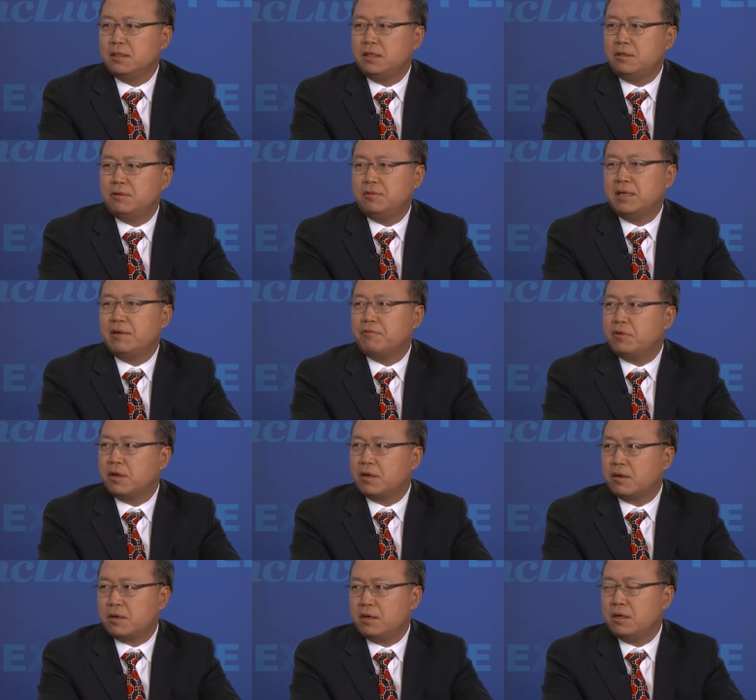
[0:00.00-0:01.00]
They do have
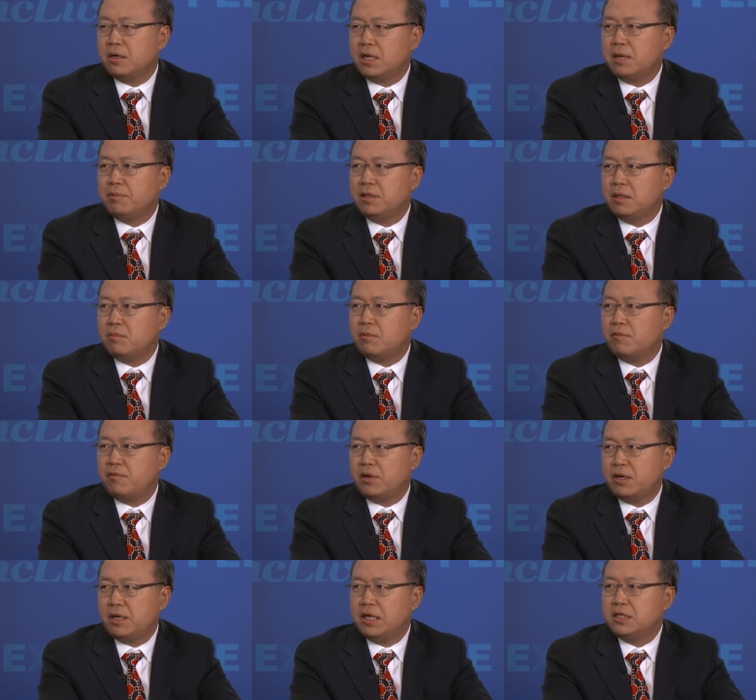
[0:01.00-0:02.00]
recurrent copy number
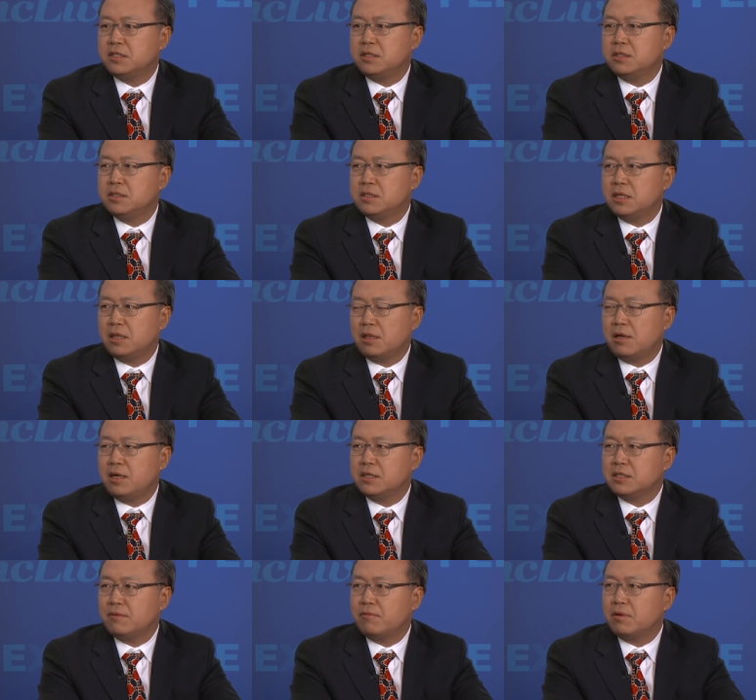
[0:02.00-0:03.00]
variations and
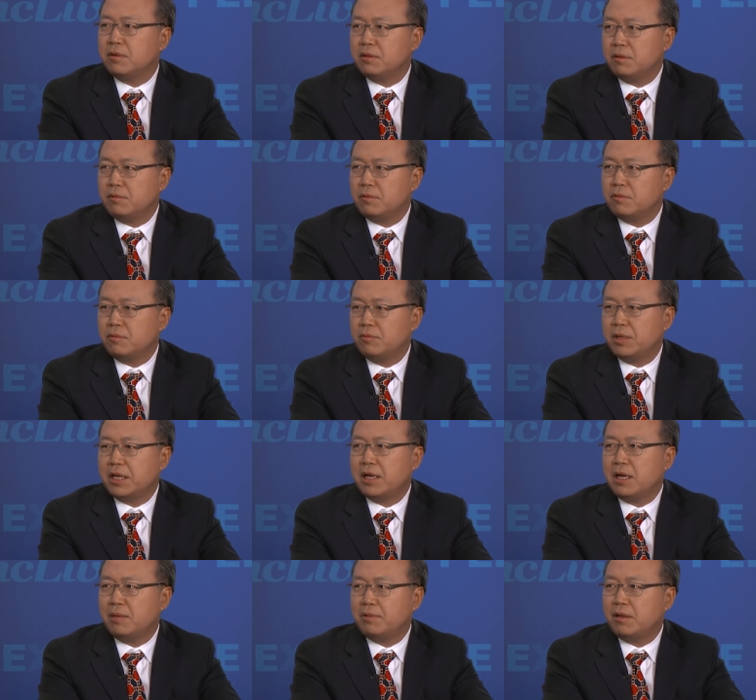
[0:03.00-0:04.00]
loss of you know, one
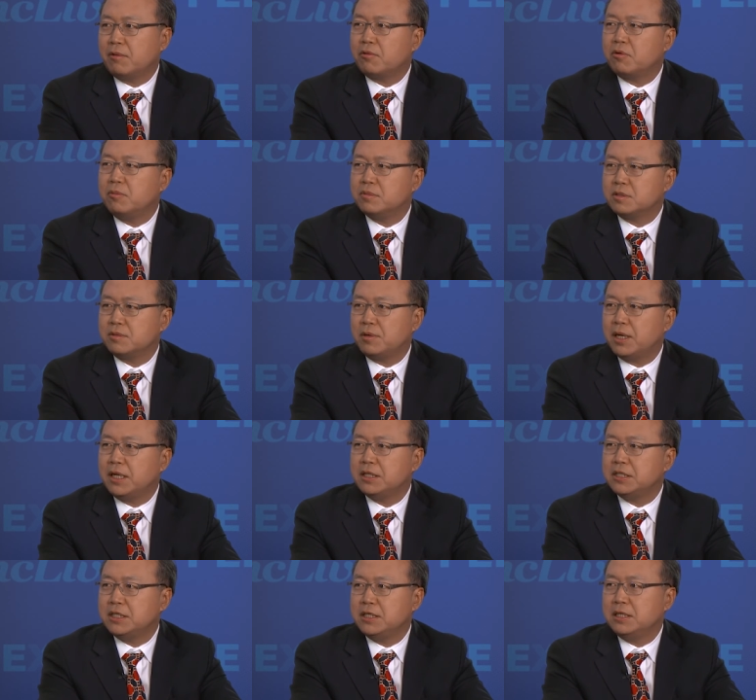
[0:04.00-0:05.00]
copy of chromosome
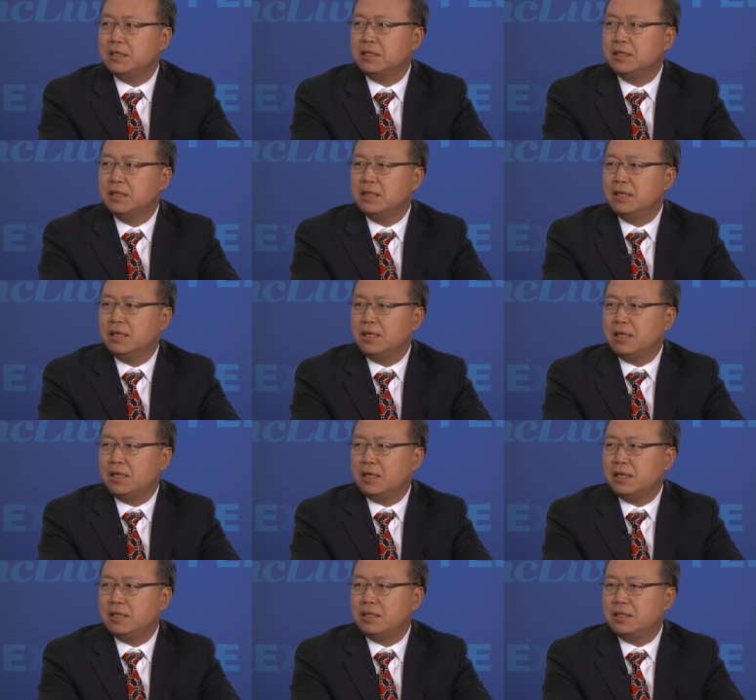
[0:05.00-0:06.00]
18.
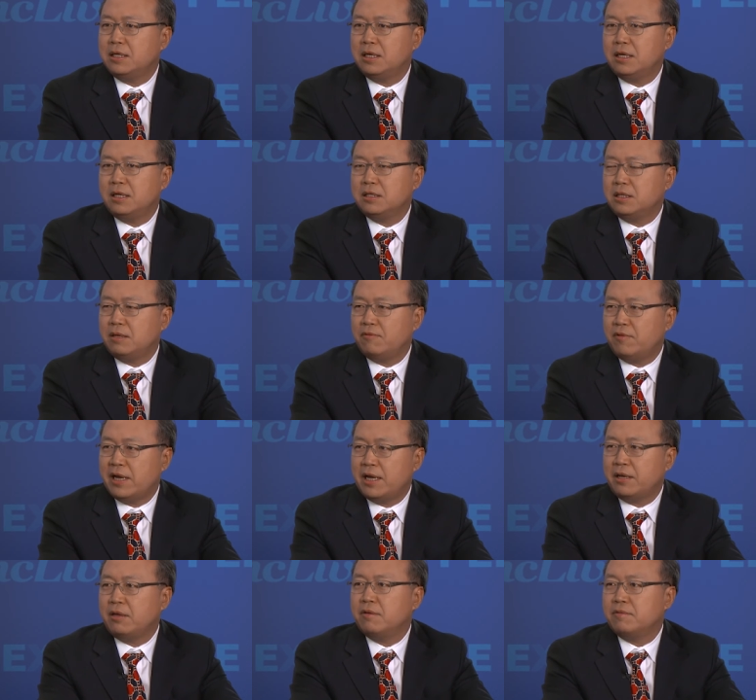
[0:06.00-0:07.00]
And uh, the
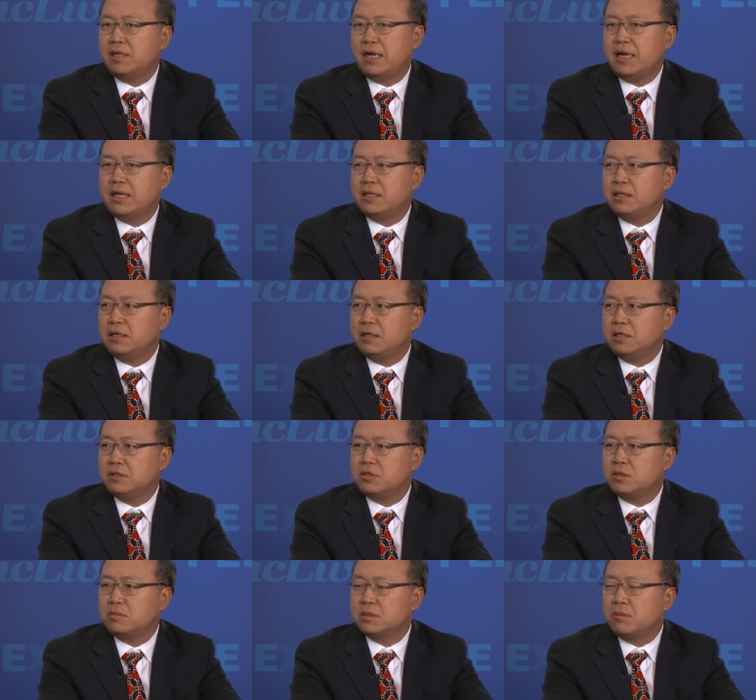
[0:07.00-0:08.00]
value of that uh, in
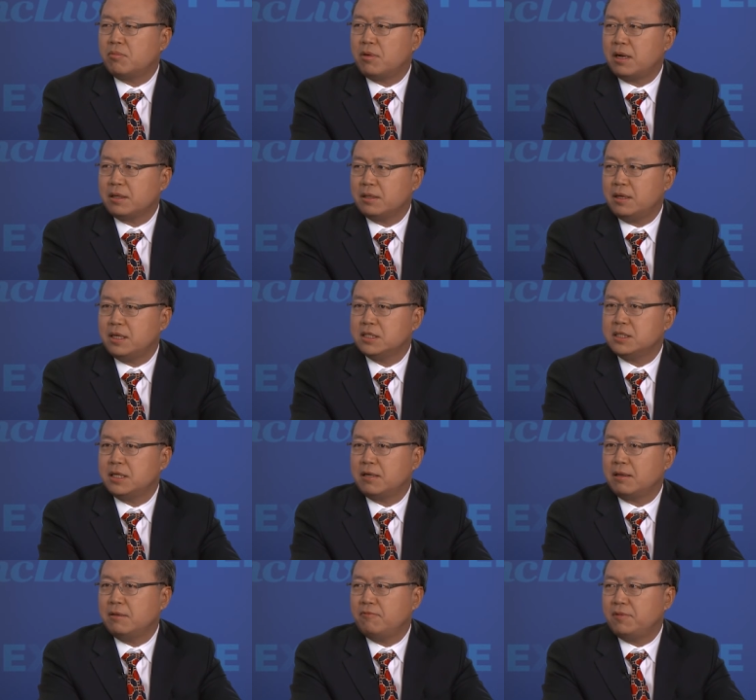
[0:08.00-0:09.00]
terms of
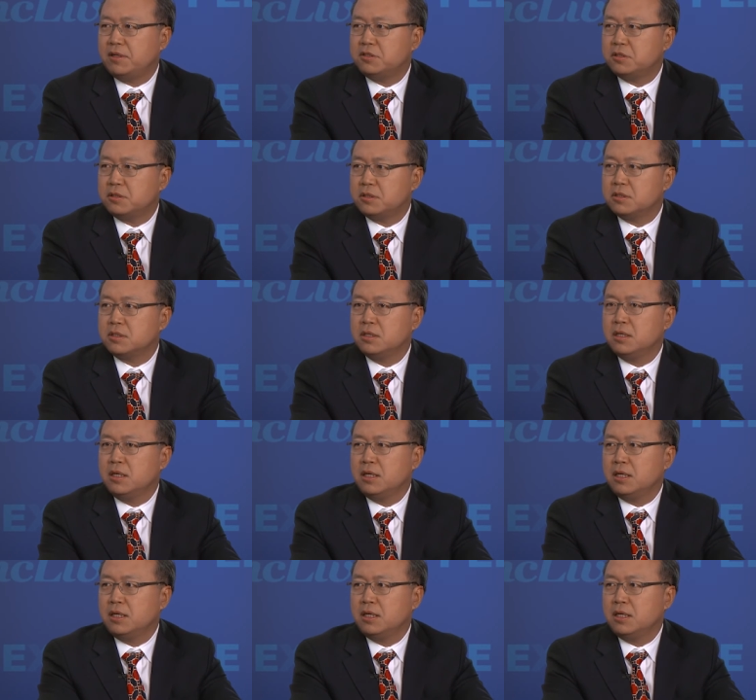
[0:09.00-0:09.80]
prognostic features